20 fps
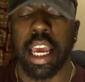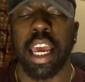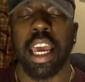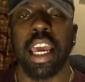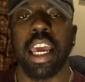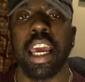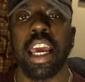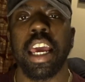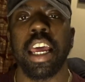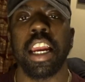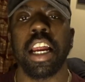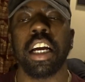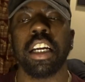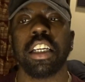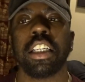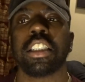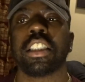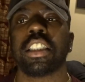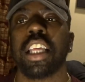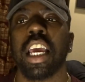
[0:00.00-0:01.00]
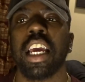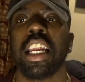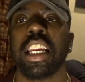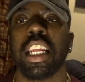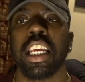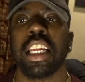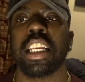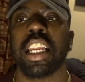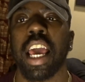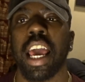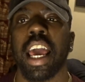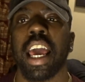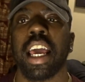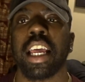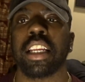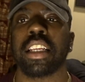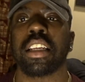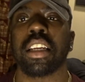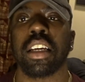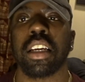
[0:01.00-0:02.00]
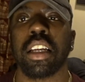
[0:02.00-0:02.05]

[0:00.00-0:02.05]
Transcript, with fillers: and understanding that